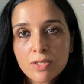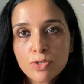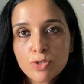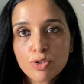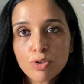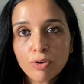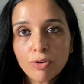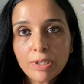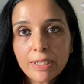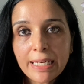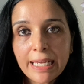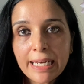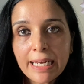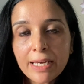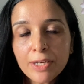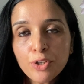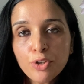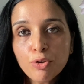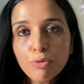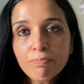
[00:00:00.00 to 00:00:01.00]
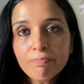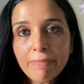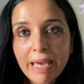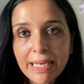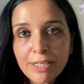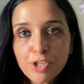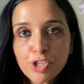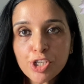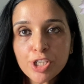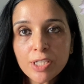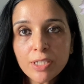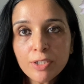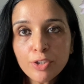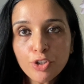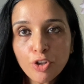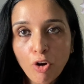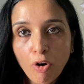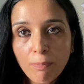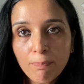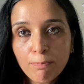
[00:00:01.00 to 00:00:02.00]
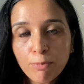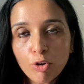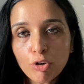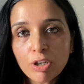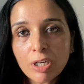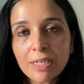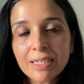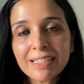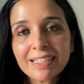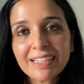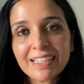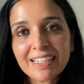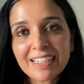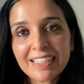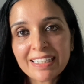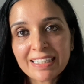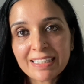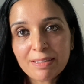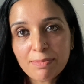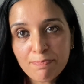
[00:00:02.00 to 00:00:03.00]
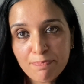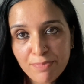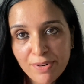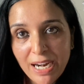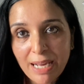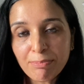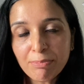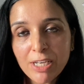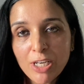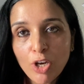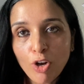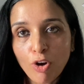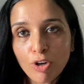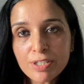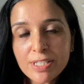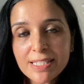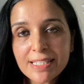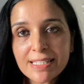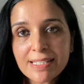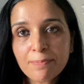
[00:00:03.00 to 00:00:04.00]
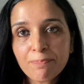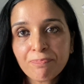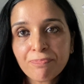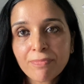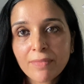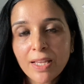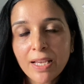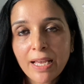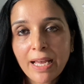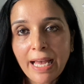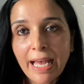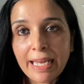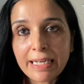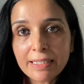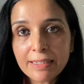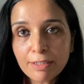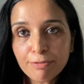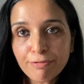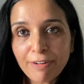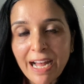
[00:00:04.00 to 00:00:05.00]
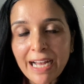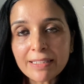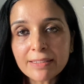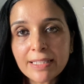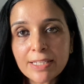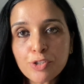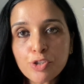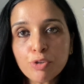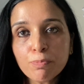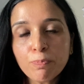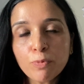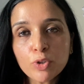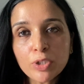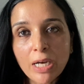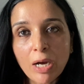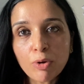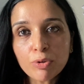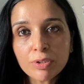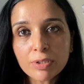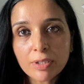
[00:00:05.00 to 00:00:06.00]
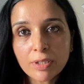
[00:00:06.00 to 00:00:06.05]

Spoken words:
So, Leila, you mentioned your book, Primal Loss, and the fact that you put out